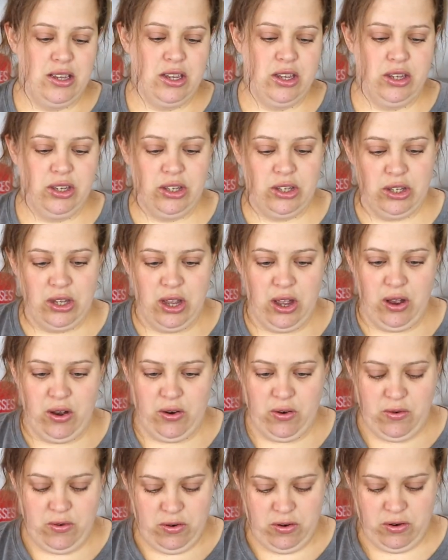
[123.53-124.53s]

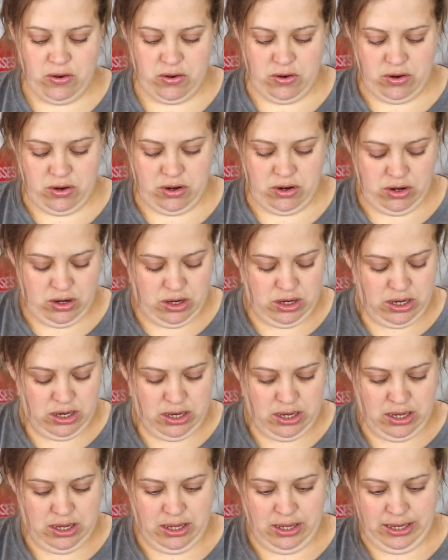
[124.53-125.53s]
So
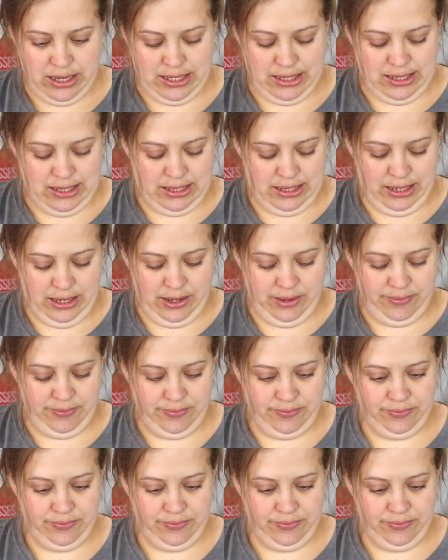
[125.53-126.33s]
let's see.